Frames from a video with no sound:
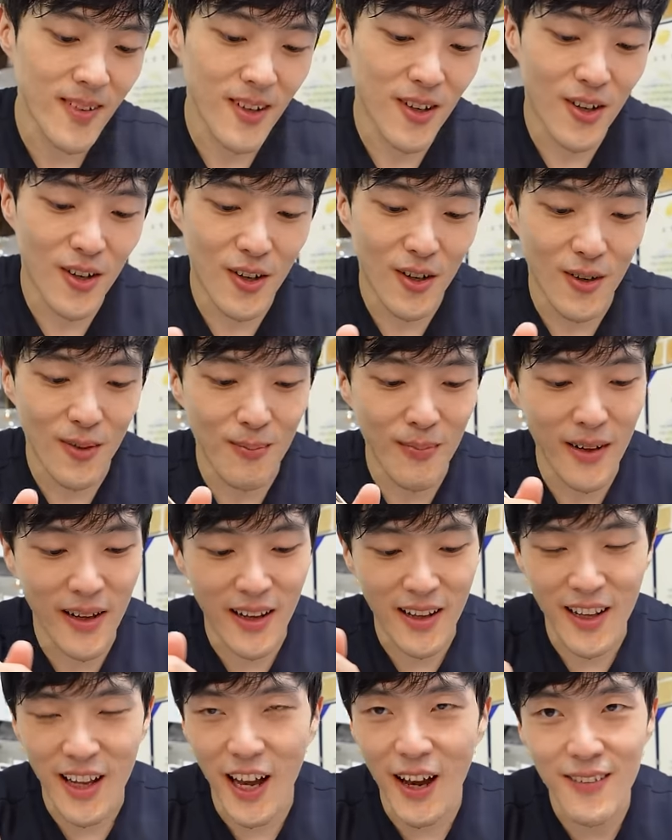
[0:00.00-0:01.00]
Oh
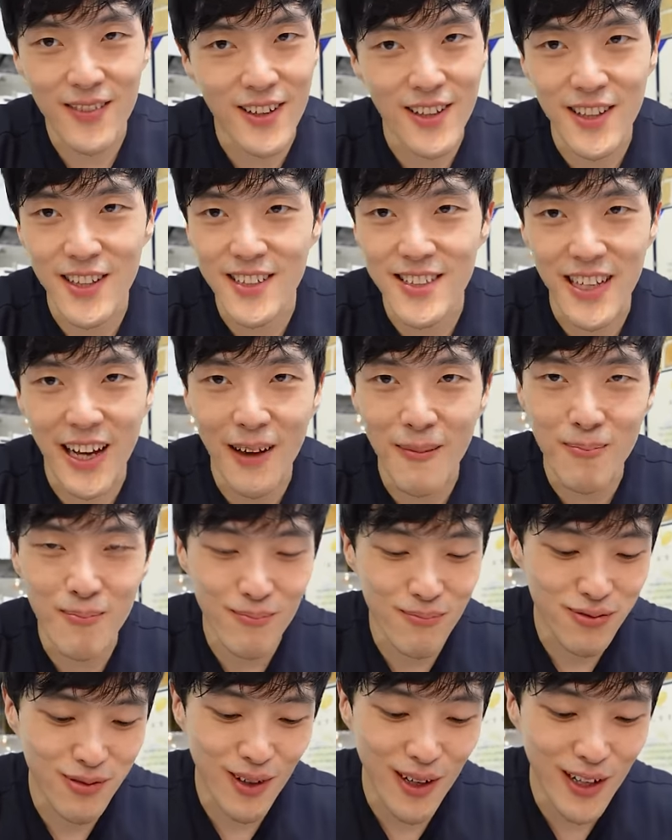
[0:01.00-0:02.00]
man, after this, I'm
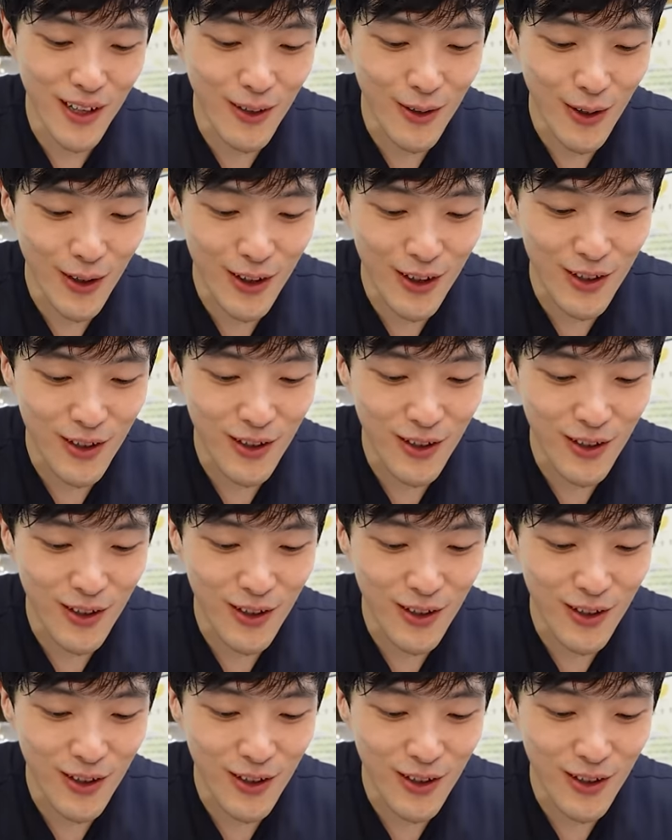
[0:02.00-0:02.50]
probably going